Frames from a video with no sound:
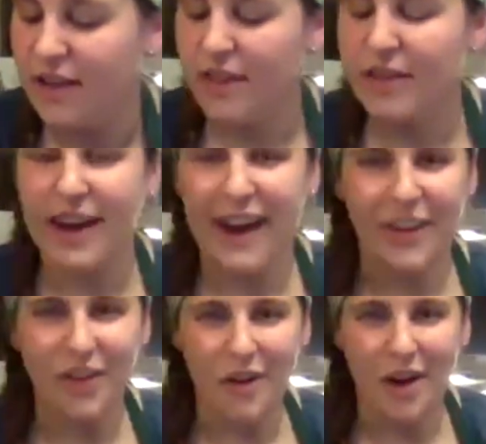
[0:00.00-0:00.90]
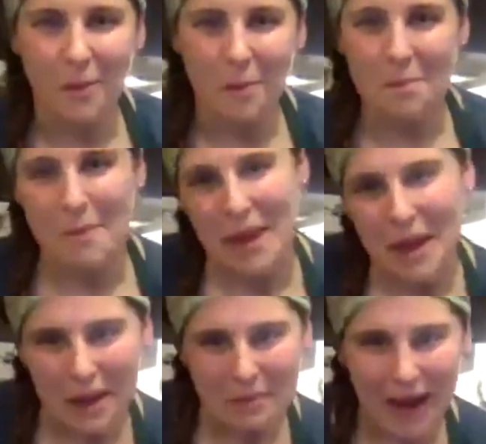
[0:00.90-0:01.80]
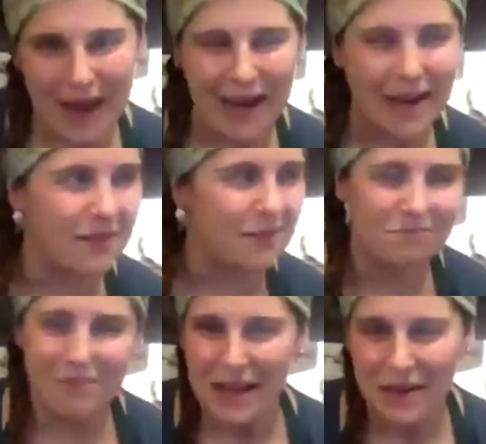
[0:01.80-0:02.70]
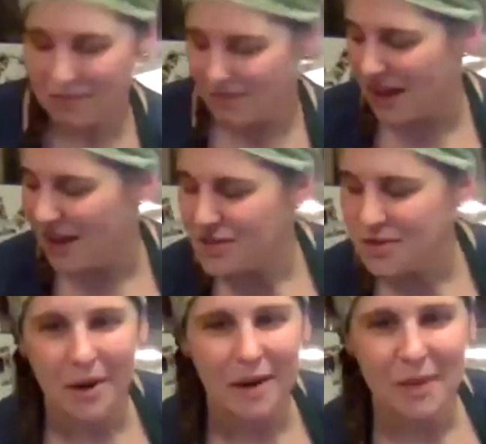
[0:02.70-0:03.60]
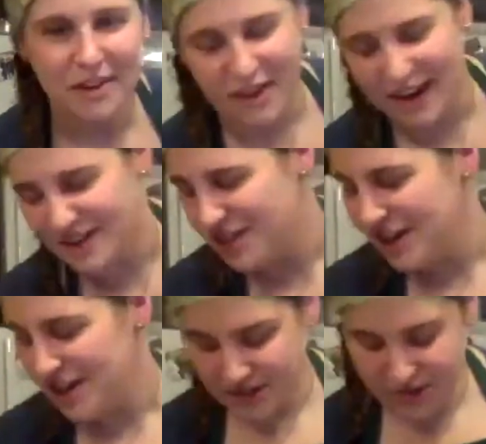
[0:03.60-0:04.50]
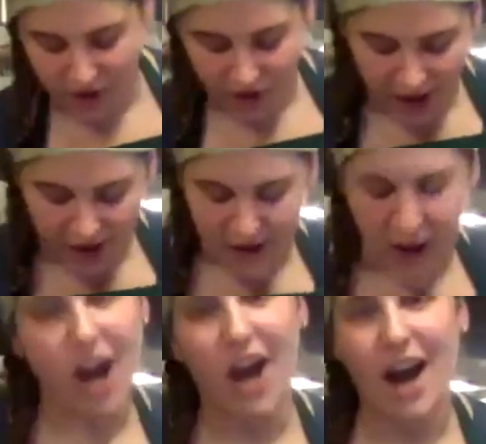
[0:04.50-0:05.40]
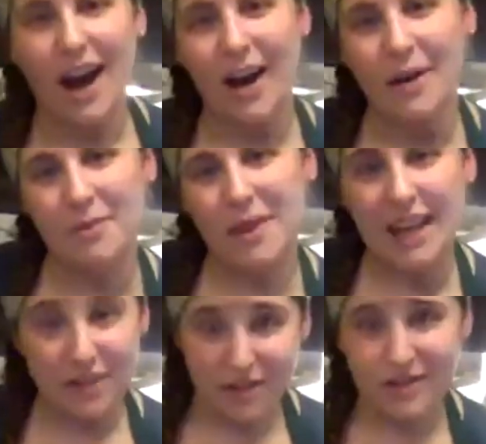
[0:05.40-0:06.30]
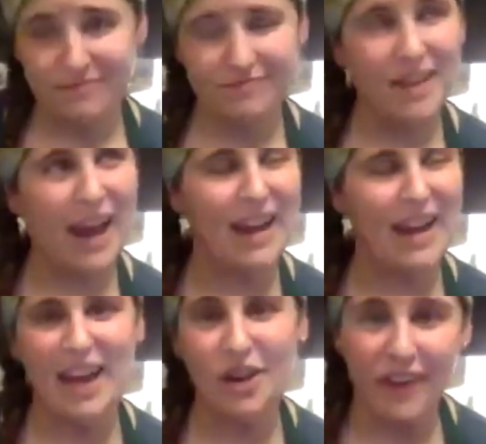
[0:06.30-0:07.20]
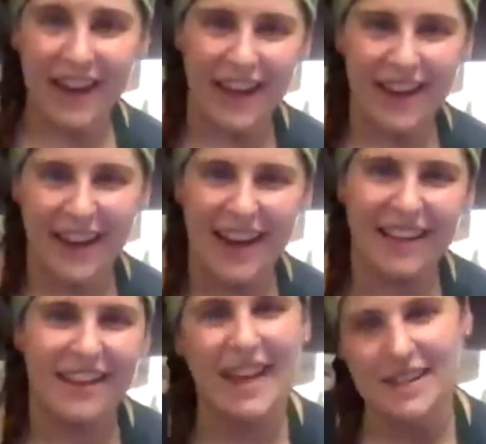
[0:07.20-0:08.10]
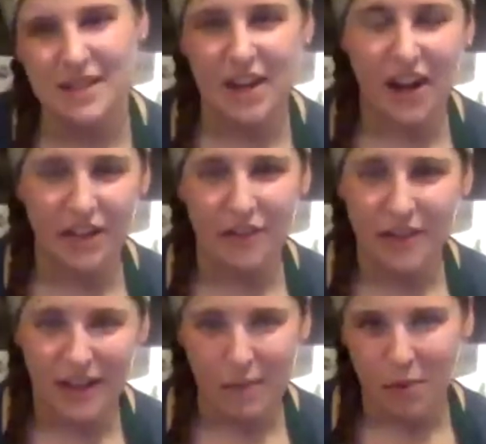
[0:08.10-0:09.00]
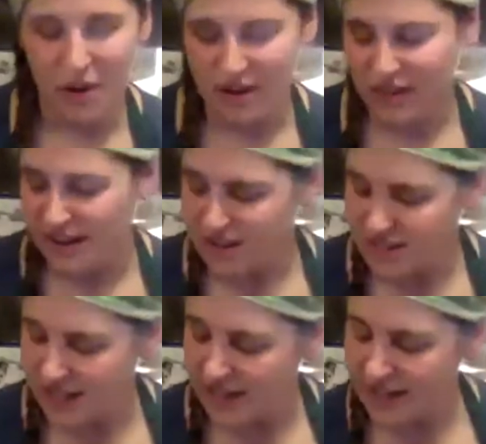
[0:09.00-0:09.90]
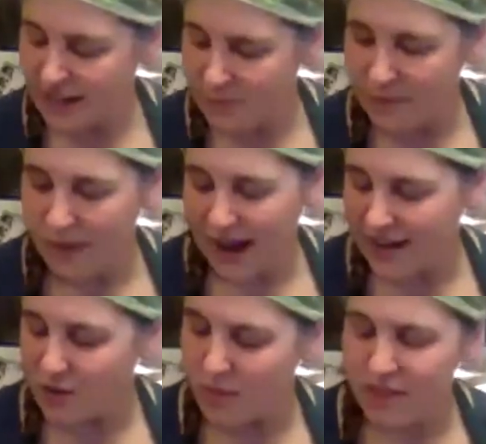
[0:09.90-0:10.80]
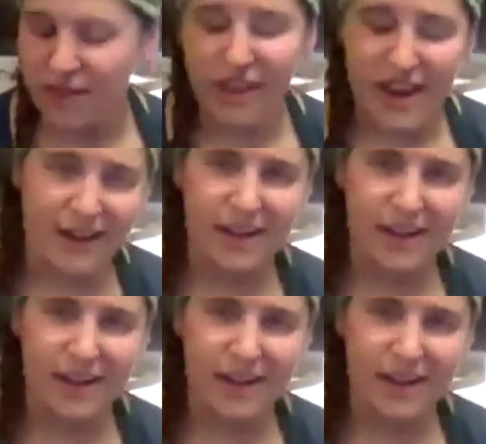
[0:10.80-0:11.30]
thought I had the wrong meat in my meat drawer in my fridge. So I kind of innovated, and I think that's another really important thing to keep in mind with like